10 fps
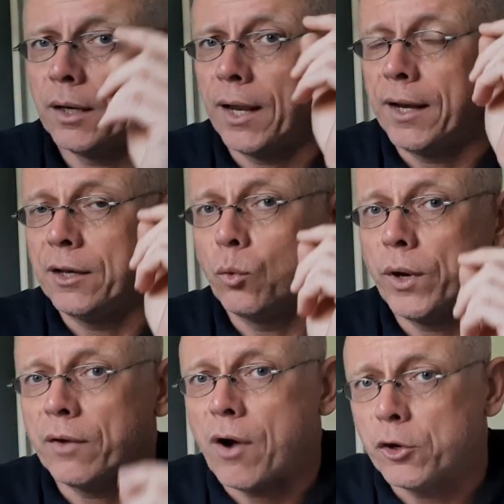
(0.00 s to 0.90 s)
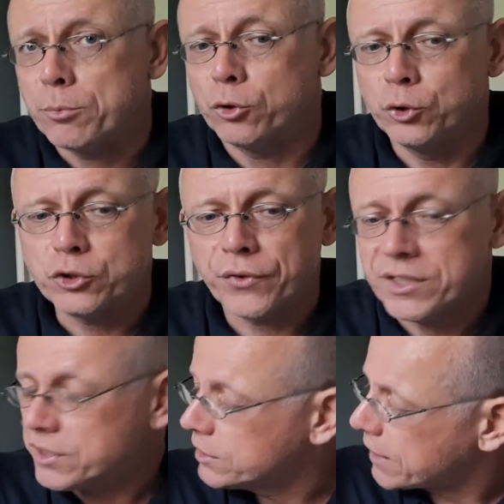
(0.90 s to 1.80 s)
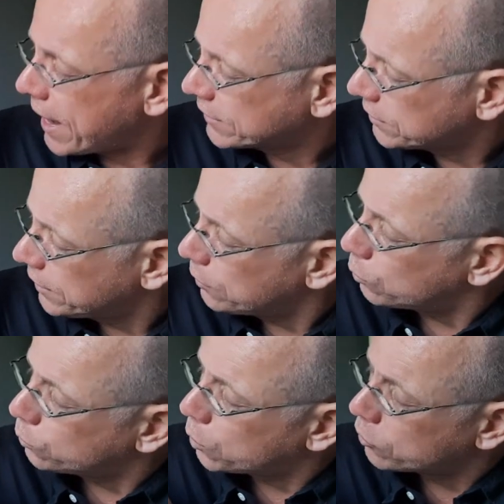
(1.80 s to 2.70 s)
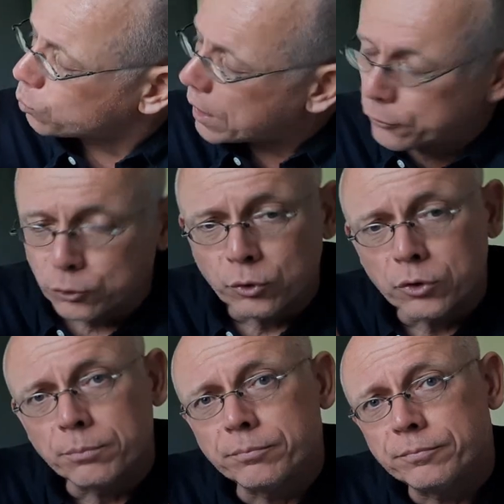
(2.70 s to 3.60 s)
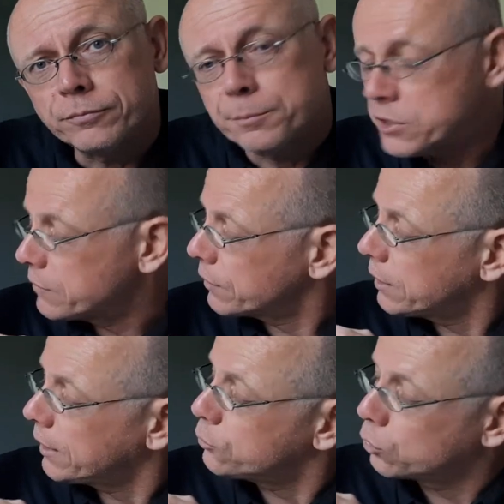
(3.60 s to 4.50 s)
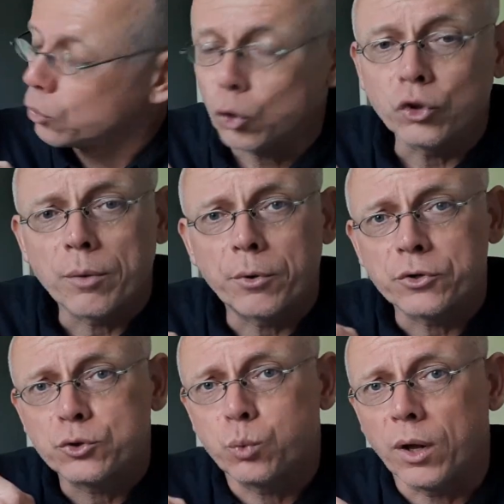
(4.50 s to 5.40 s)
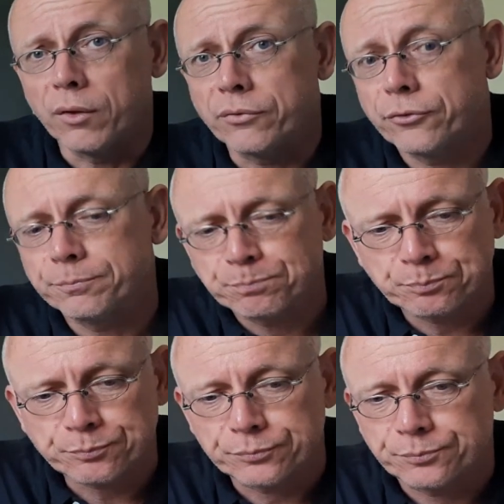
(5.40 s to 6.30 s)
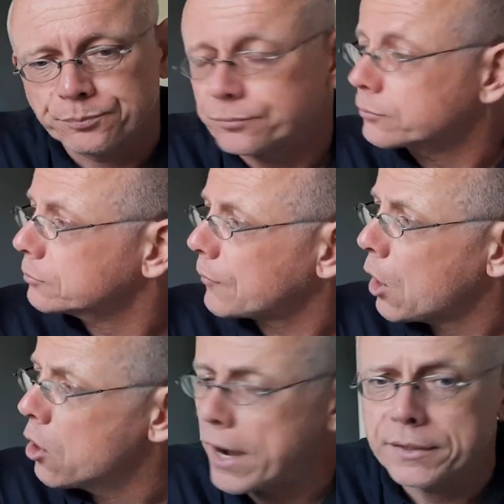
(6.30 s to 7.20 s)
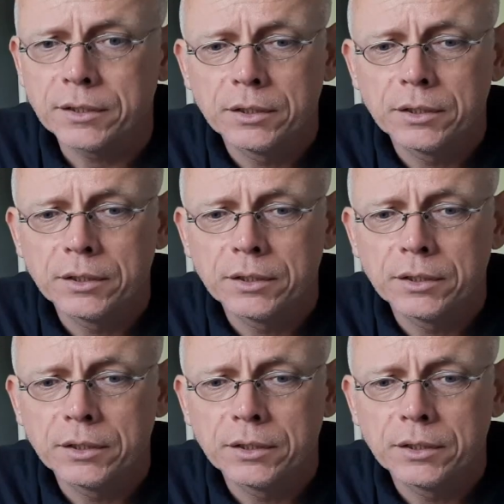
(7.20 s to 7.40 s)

And in the way of how you produce things, it's actually worthwhile to look specifically into goal number 12. All right.